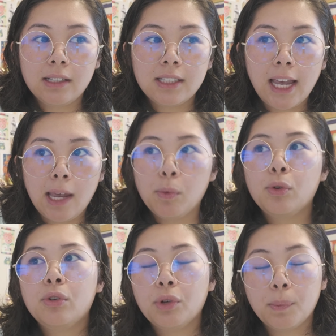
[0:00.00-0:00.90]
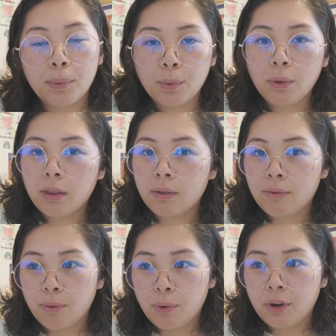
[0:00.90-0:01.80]
table or booth
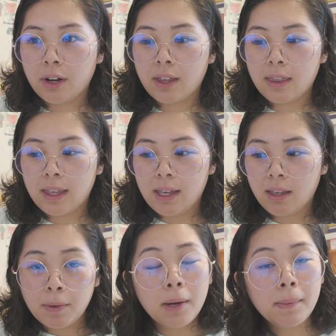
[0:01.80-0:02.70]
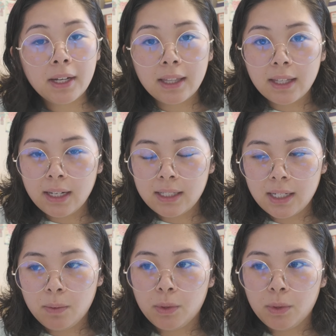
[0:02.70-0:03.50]
for the art market that I did,